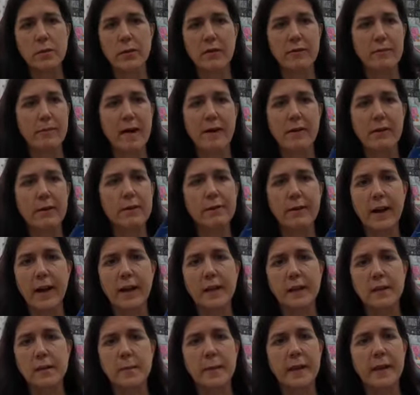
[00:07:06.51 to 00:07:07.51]
with
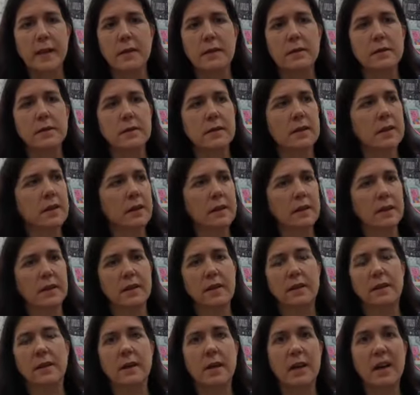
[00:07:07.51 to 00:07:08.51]
Maraflex because
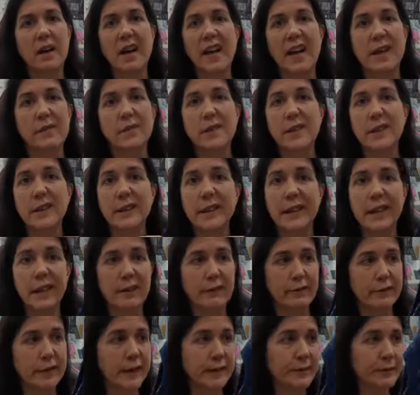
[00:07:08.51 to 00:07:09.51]
I absolutely
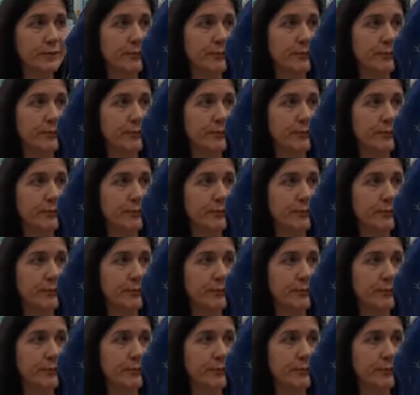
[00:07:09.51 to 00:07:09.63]
love it.